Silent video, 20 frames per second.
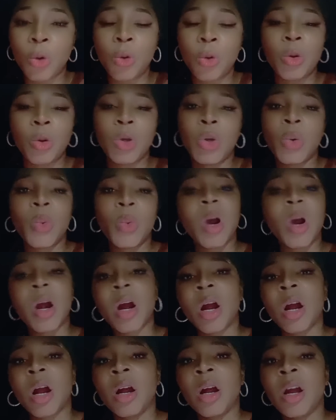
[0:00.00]
who you
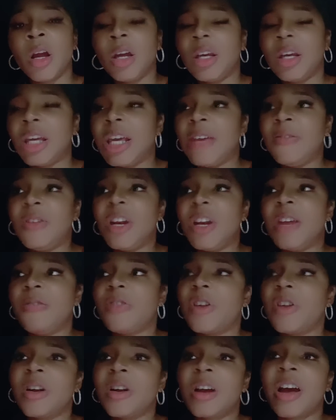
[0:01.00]
are, even if
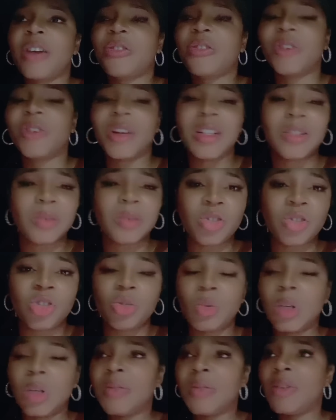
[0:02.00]
they're not friends with
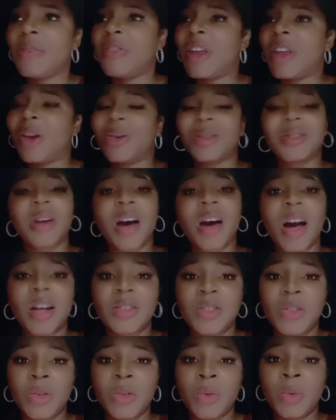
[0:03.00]
you, even if they don't talk
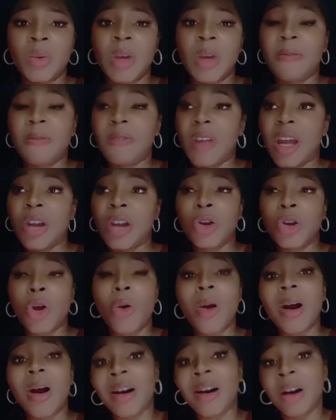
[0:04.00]
to you, if they
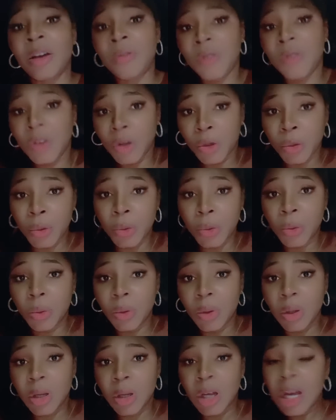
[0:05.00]
know of you
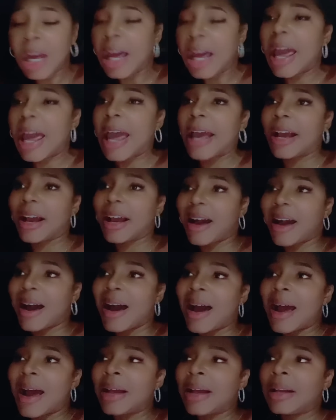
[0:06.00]
and
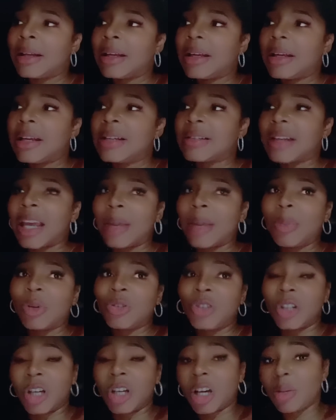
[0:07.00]
God is able
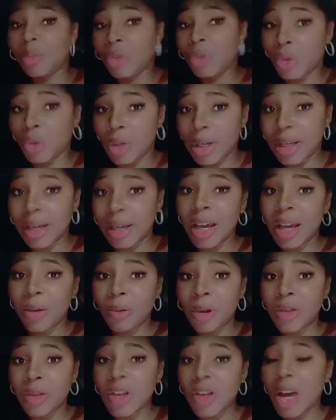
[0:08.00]
to communicate
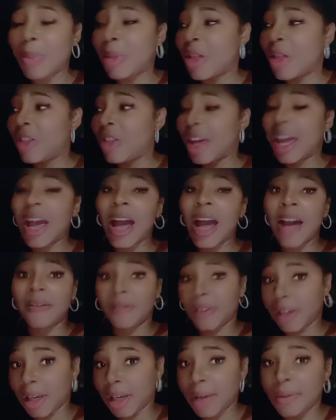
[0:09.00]
with them and they
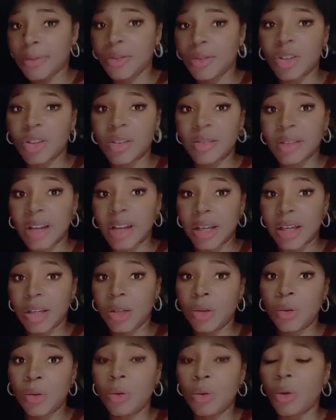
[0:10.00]
have gifts just
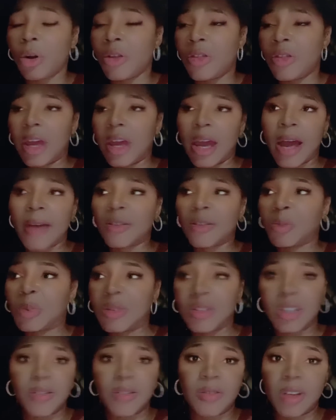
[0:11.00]
like you, or they have
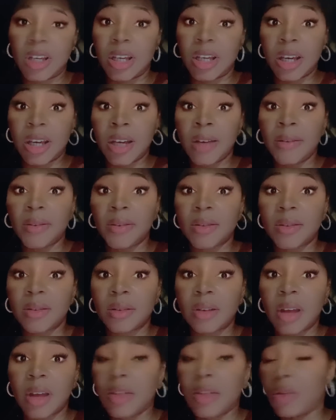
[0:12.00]
specific gifts,
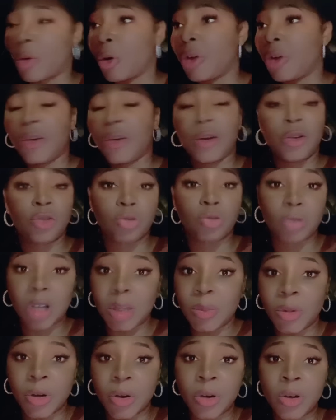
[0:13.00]
and or they're
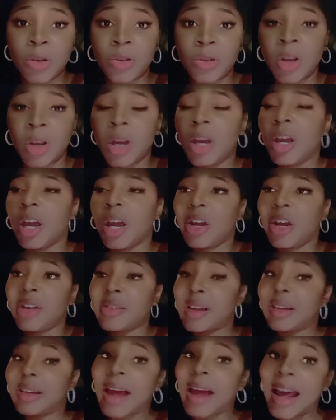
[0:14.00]
dreamers. Because
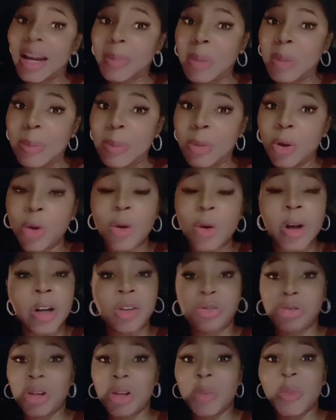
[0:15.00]
there's a lot of people who are
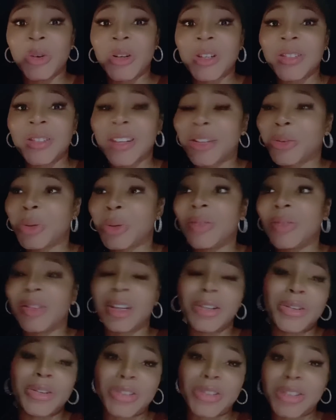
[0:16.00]
dreamers that don't even
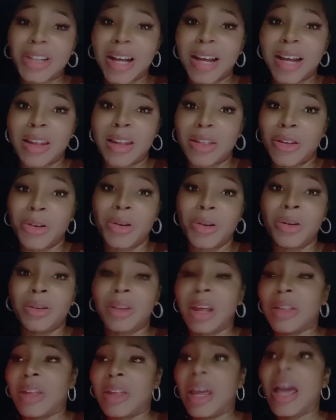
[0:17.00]
understand
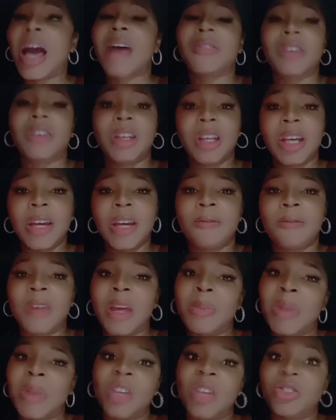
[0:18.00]
that they have a gift.
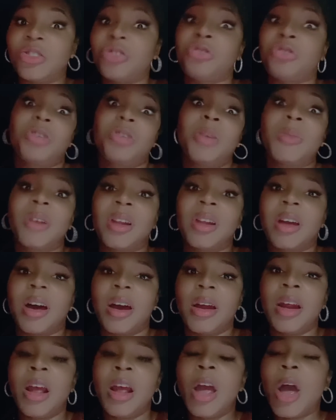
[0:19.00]
They may just dream a
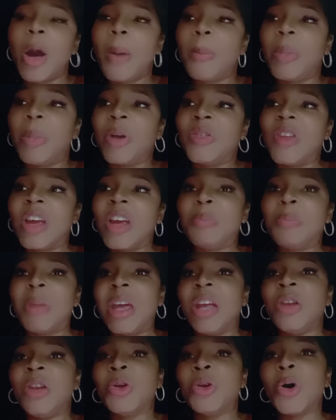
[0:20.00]
lot, but they
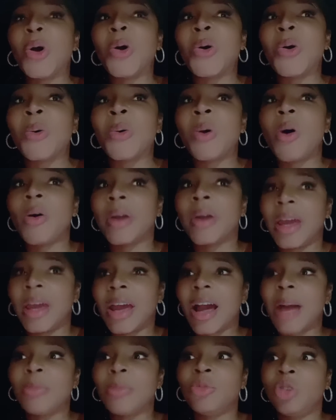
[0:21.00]
may know, okay,
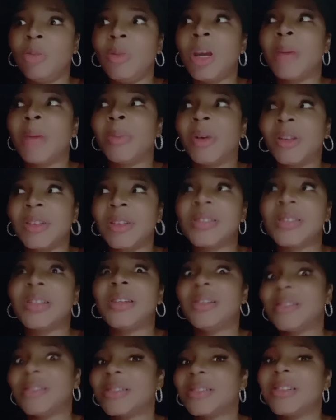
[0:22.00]
I'm dreaming about this
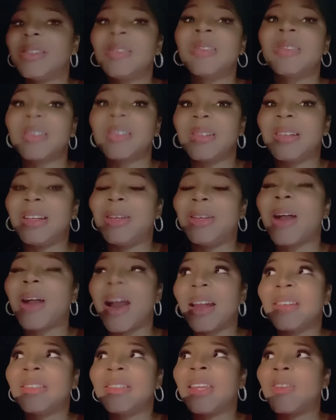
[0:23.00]
consistently.
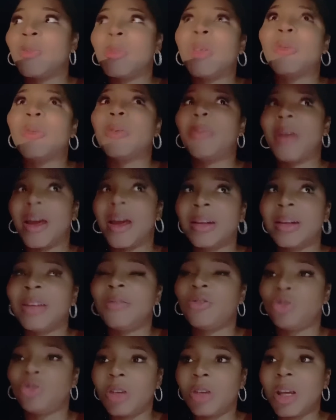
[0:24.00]
God has given me
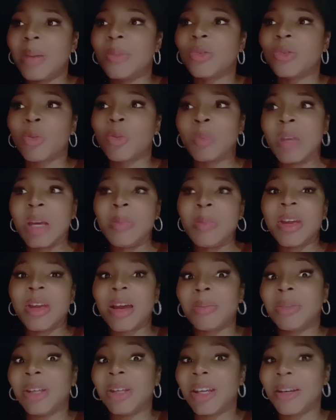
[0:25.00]
repetitive dreams, so maybe
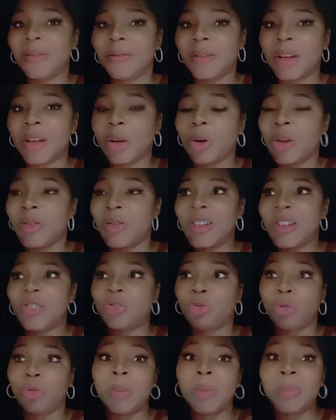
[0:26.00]
I'm gifted, or this
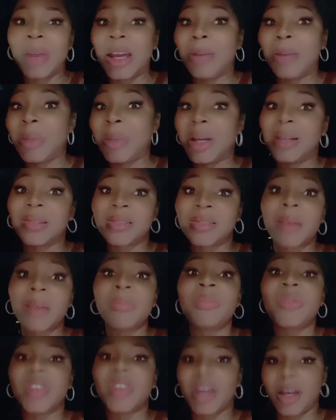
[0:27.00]
dream may mean
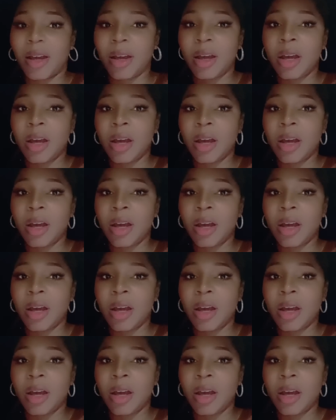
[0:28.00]
something.